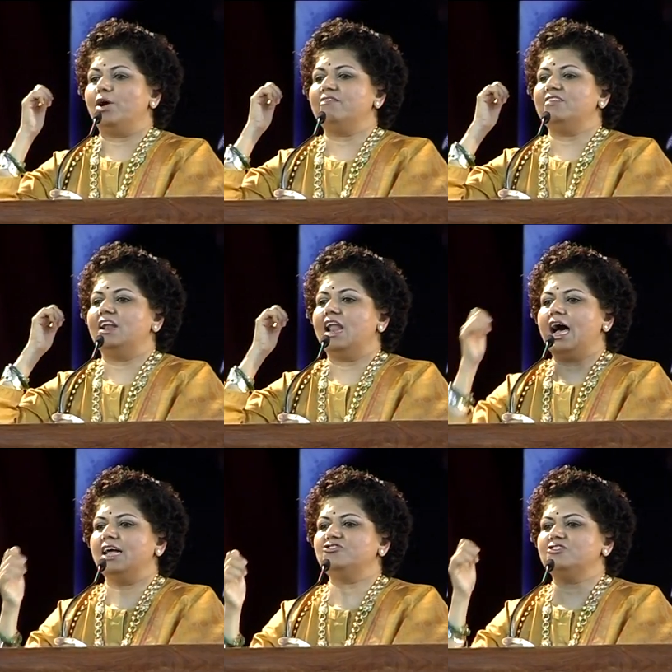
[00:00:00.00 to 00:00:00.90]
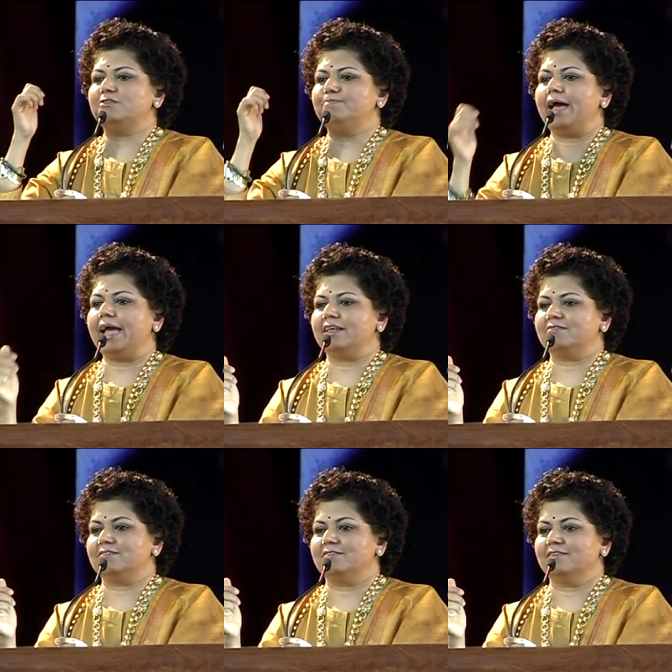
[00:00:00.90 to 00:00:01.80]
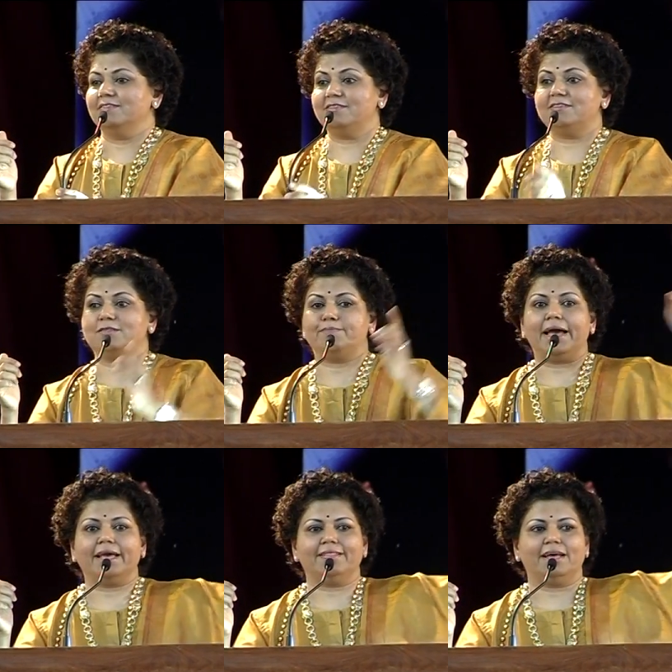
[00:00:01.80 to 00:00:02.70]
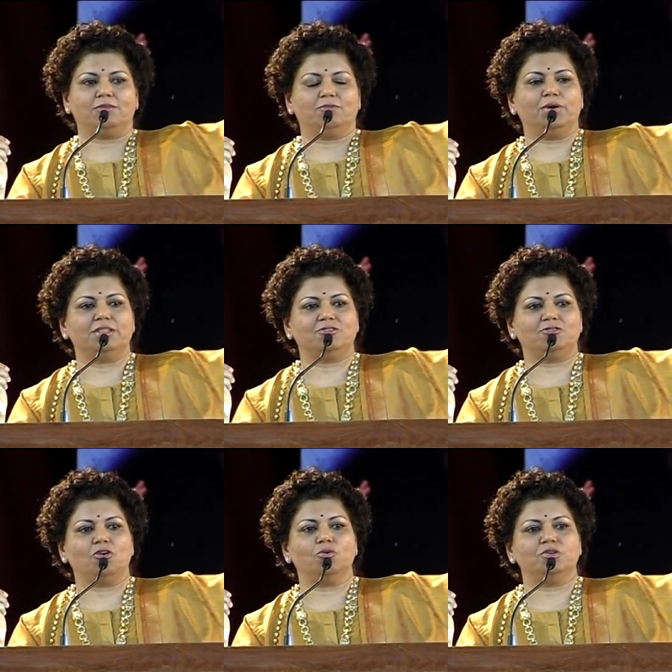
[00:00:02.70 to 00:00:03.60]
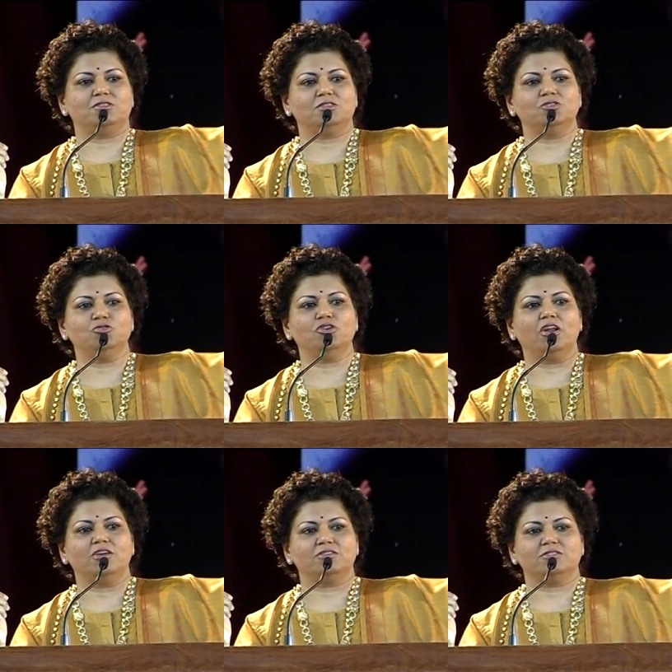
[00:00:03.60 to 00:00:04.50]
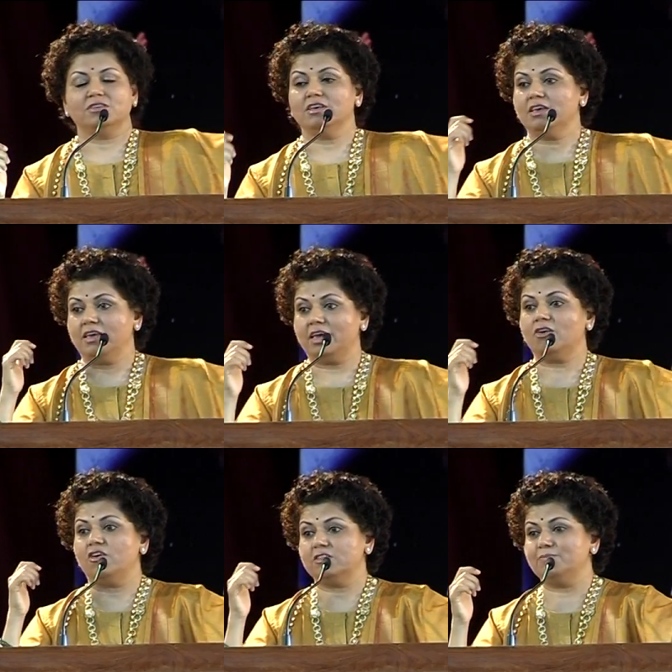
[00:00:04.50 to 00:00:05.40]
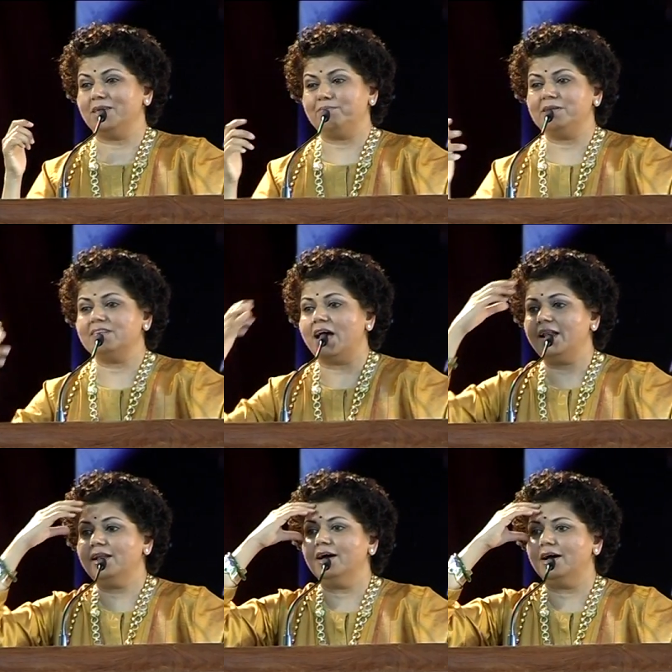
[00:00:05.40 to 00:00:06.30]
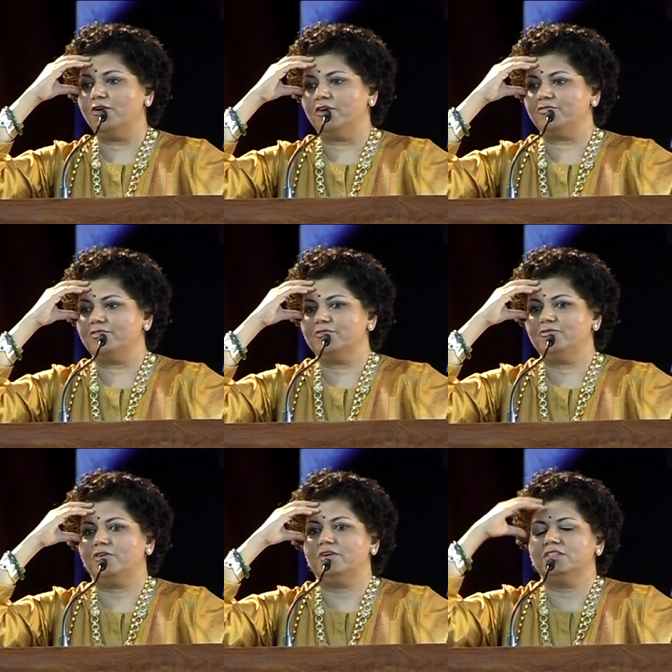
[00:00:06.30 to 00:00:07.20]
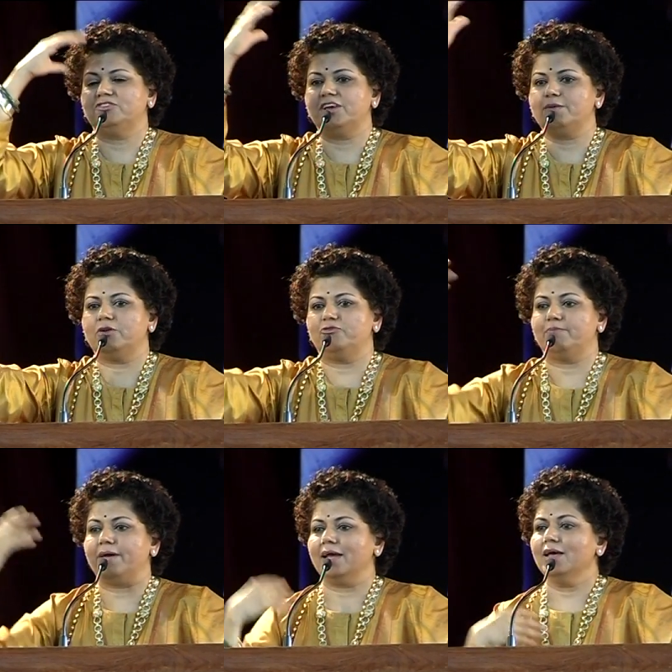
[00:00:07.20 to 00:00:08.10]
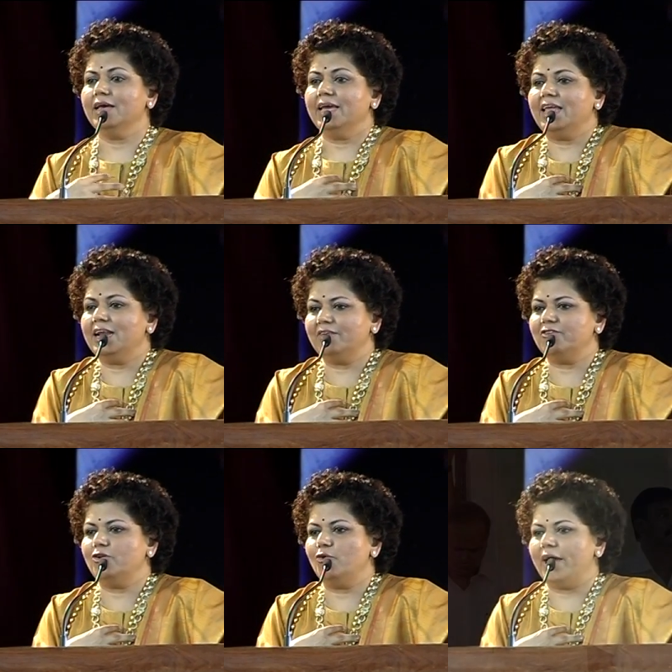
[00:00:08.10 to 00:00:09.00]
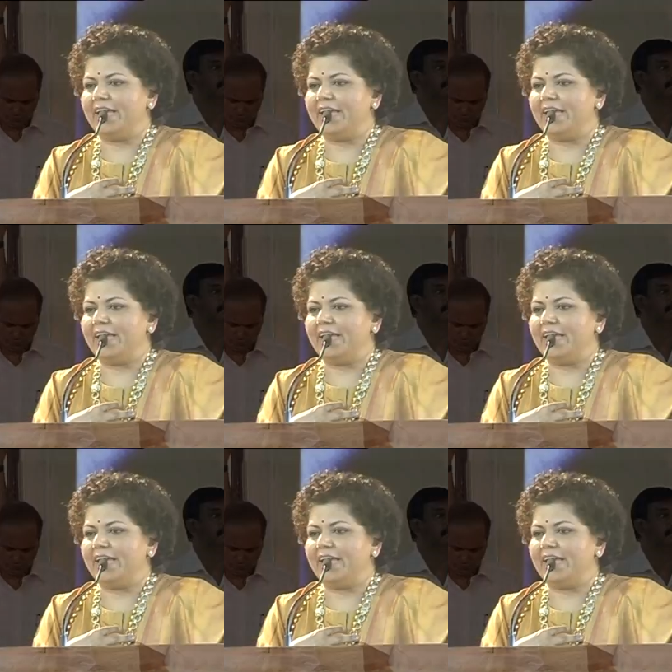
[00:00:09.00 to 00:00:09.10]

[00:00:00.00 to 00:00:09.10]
one of the largest banks, this is the bank where the stock was $2. He calls me up. It's unheard of for the chairman of a bank. He didn't even know I